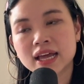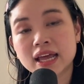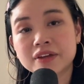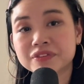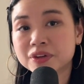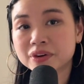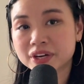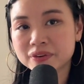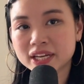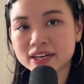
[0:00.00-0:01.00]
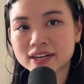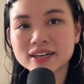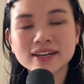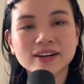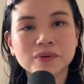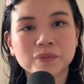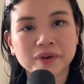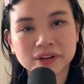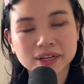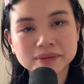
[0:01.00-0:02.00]
If you are new here,
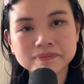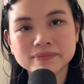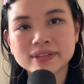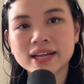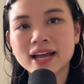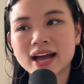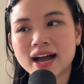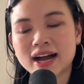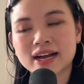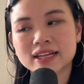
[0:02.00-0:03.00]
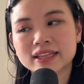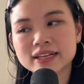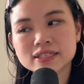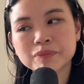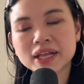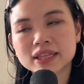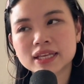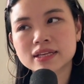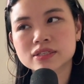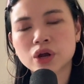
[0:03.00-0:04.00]
welcome. I like to make
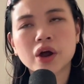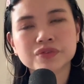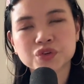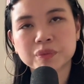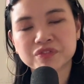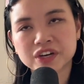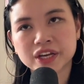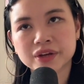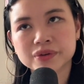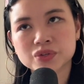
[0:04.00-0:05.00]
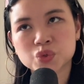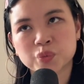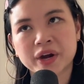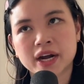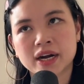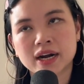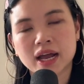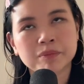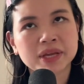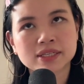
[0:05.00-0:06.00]
these off-script videos where
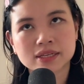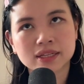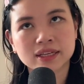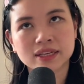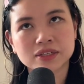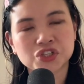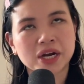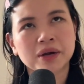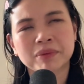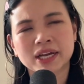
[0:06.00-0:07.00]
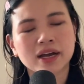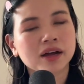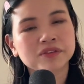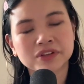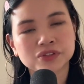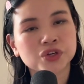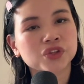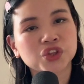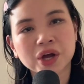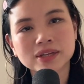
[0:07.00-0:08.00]
I basically share my
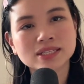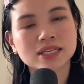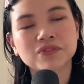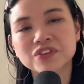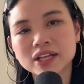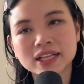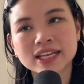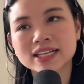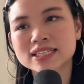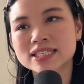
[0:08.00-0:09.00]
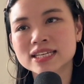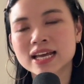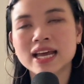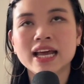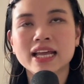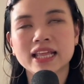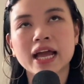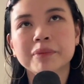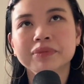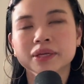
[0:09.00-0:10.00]
unfiltered thoughts and feelings,
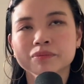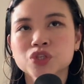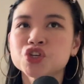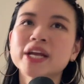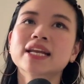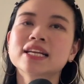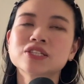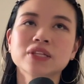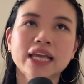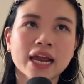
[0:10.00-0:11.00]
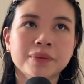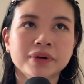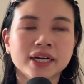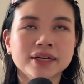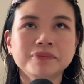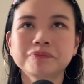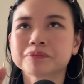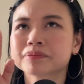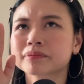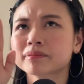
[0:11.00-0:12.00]
yap them straight into the camera,
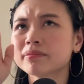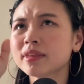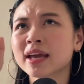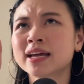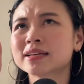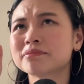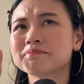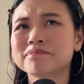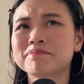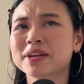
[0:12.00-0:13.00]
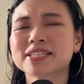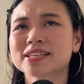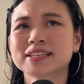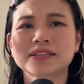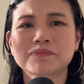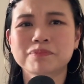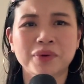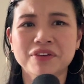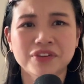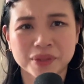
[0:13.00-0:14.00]
and basically
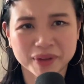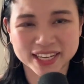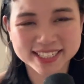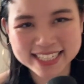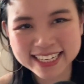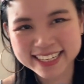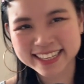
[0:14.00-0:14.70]
pray for the best.